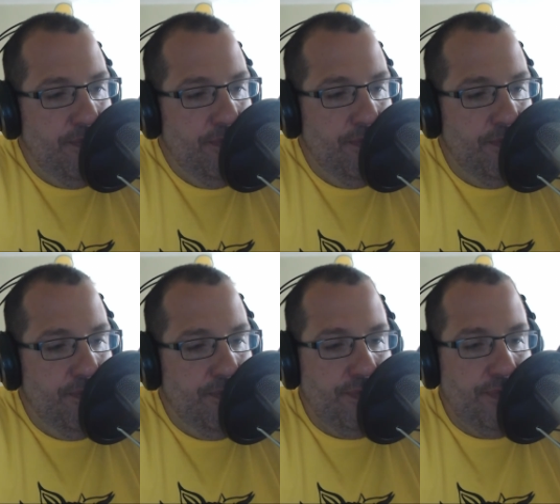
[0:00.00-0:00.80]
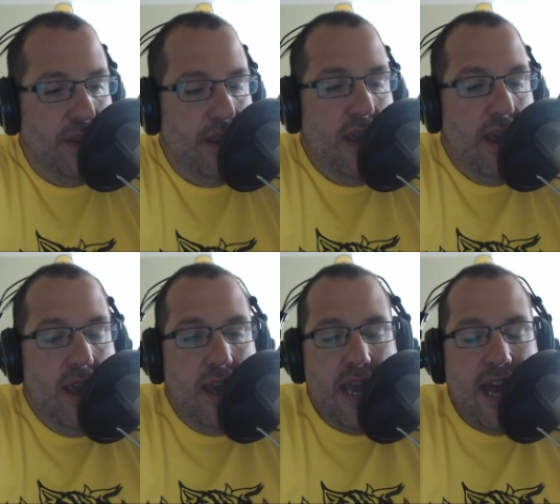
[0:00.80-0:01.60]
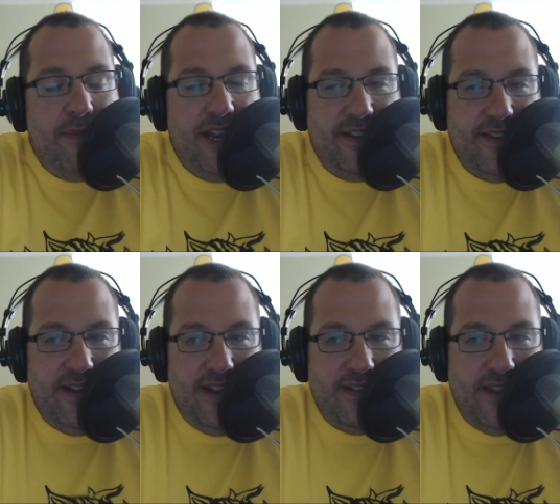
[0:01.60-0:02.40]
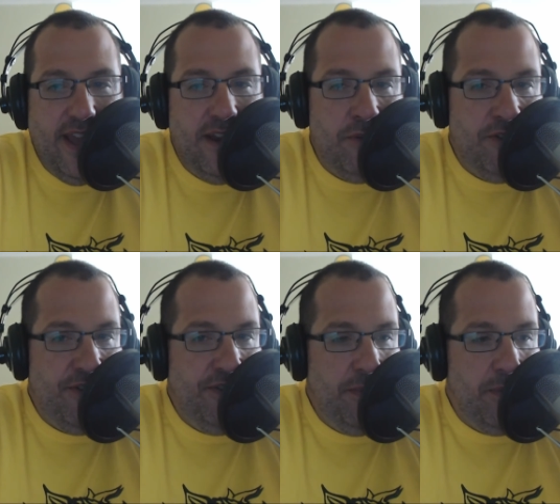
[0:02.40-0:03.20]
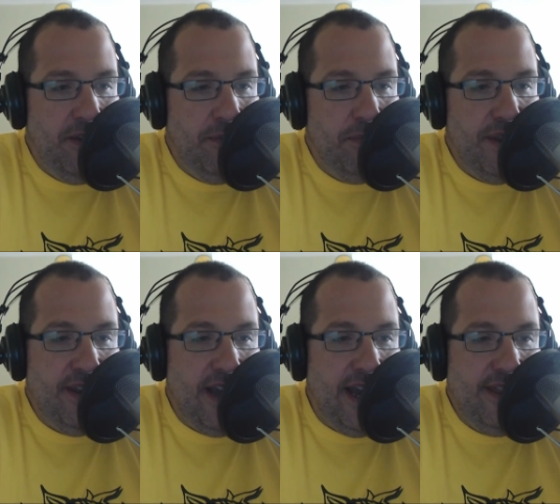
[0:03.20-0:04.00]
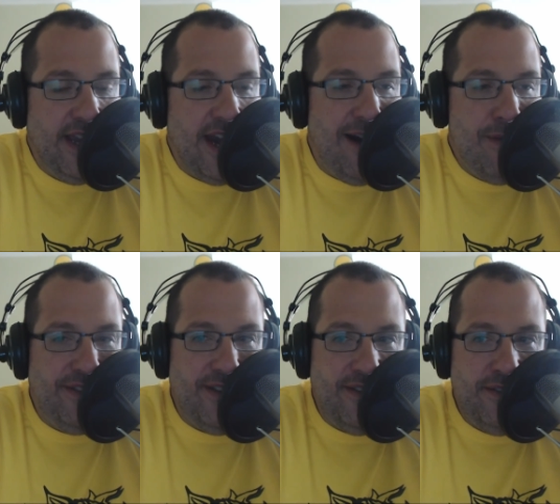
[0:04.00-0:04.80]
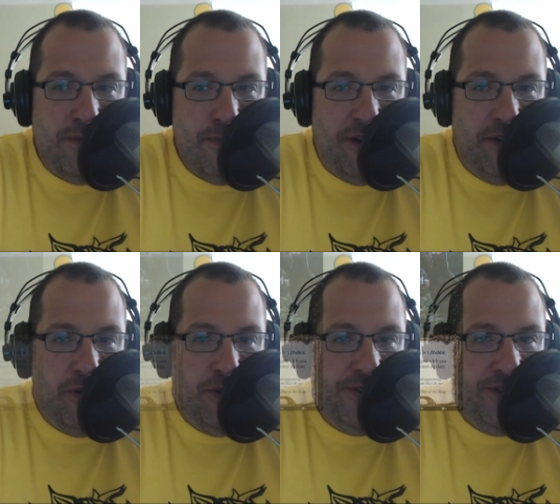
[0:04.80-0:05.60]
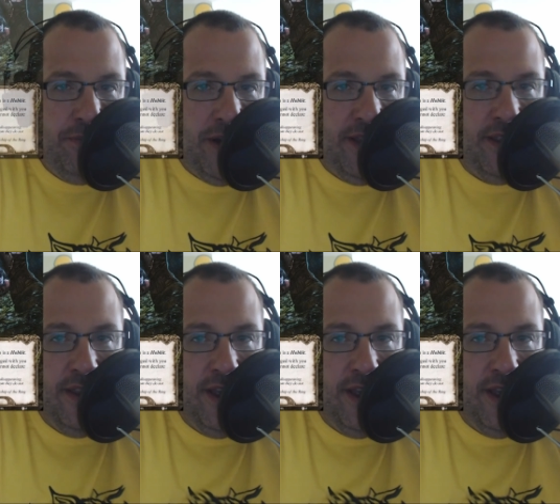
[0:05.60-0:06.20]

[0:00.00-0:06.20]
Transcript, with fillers: Mm-hmm. Uh, yeah, I mean it's a, it's like an emergency button, but I think Hobbit Sense is a better emergency button